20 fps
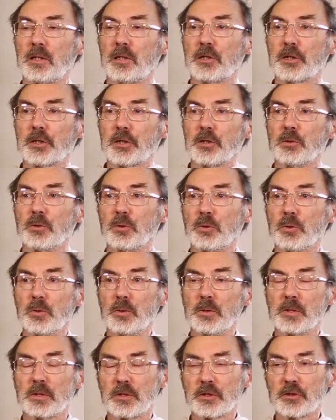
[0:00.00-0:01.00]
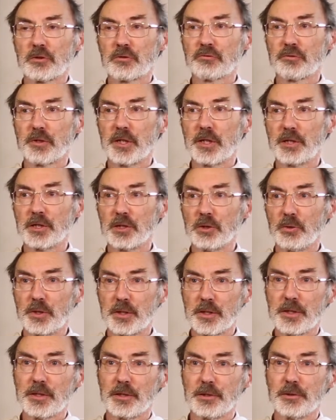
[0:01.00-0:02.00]
So, Credo
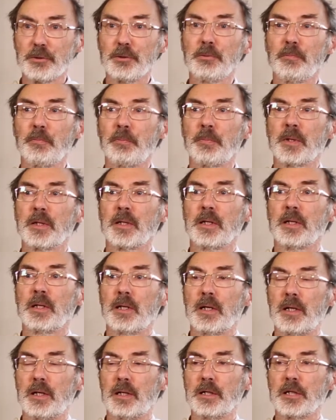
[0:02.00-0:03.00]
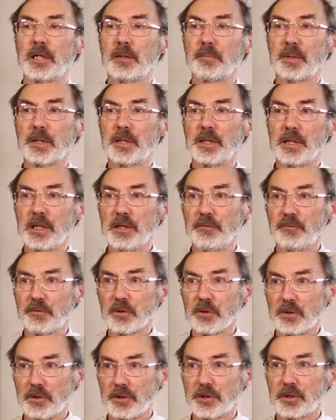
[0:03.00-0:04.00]
Deo, I believe
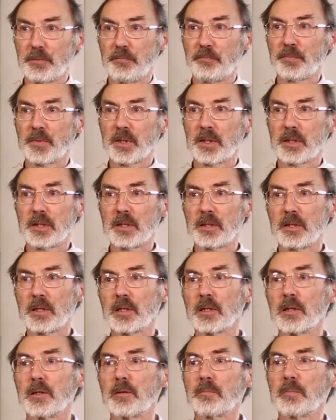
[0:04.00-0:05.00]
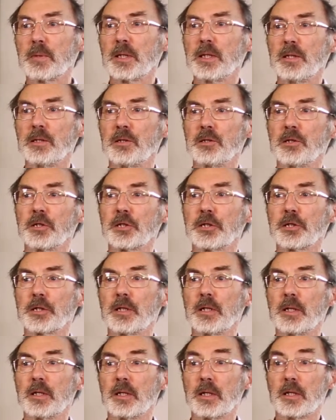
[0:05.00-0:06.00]
God, means
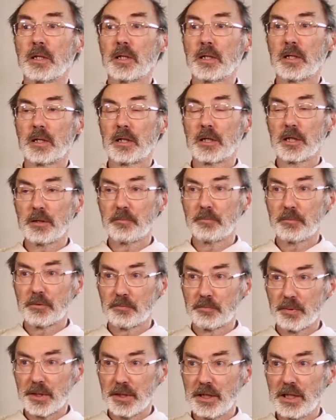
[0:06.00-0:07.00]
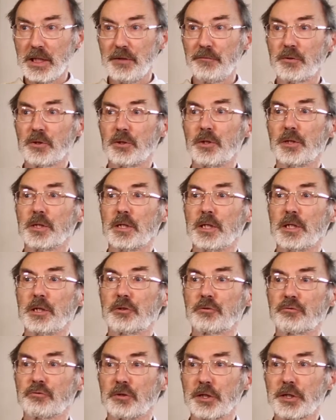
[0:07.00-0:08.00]
I believe God, I
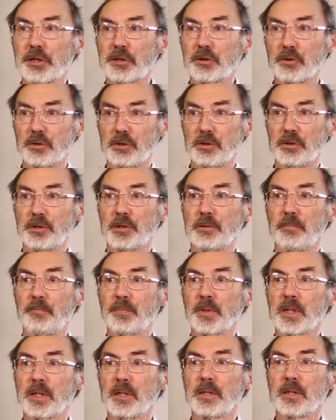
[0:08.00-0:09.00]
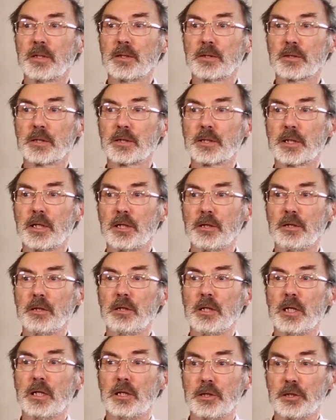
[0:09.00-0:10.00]
trust God, to
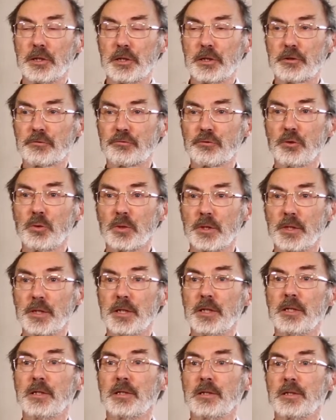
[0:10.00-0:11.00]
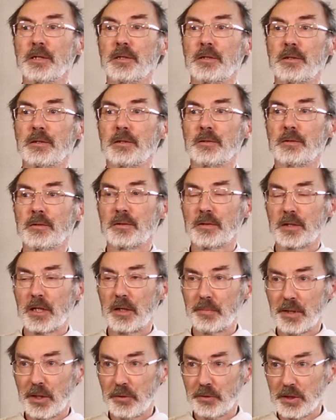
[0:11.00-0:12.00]
tell us truly
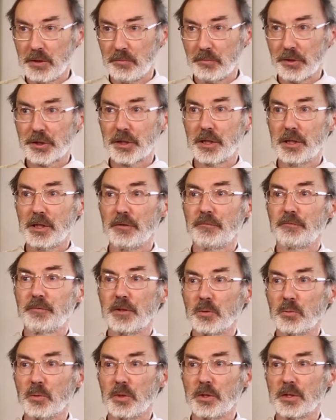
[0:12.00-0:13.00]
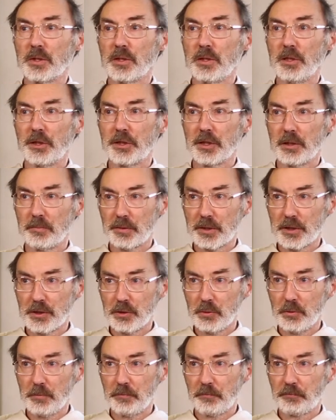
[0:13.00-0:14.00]
about himself and what he's up
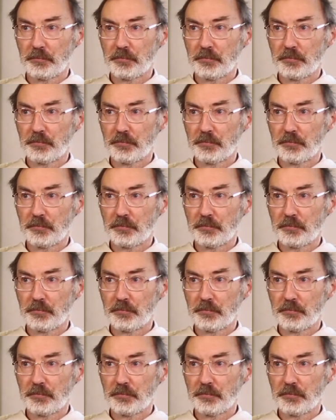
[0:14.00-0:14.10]
to.